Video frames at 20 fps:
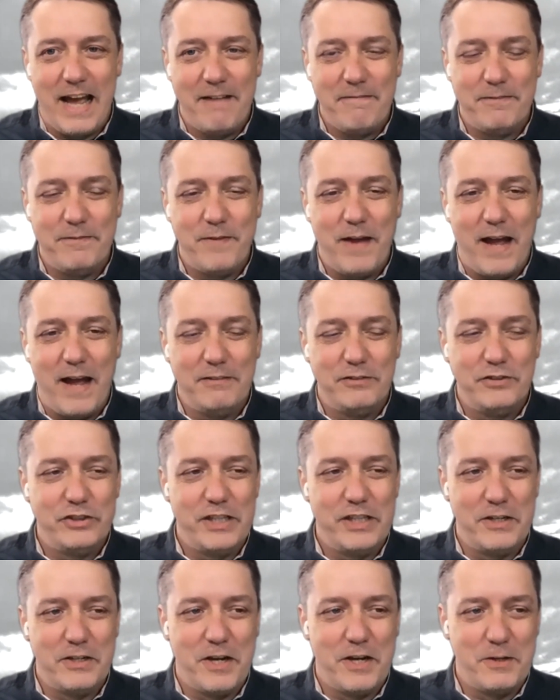I've
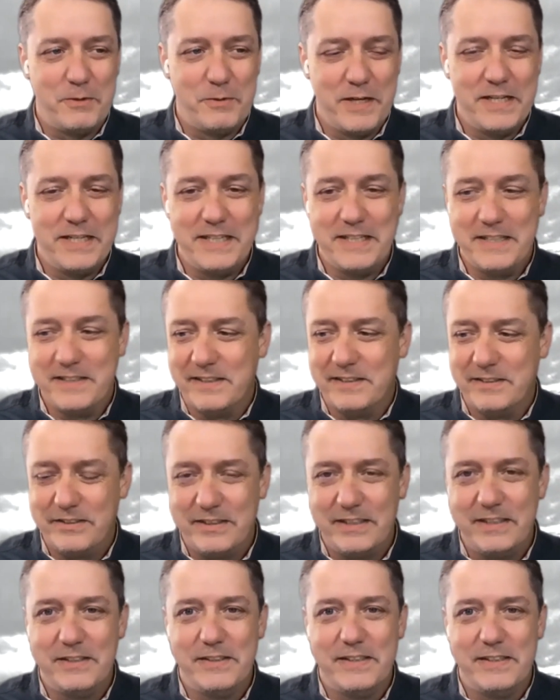shared already in this
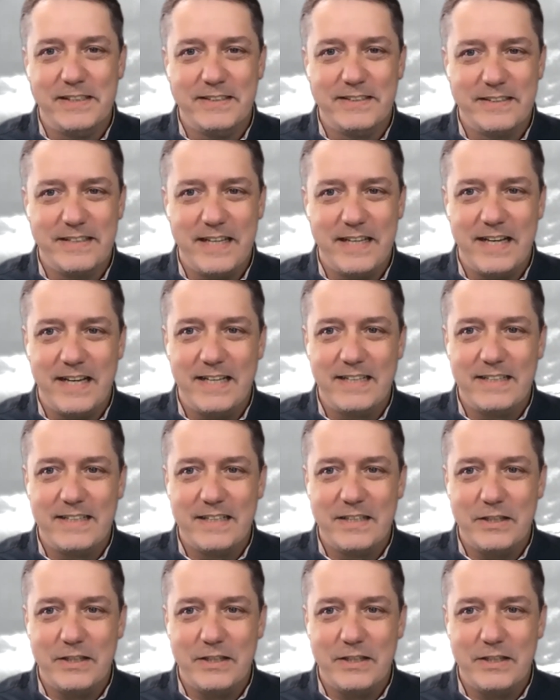series that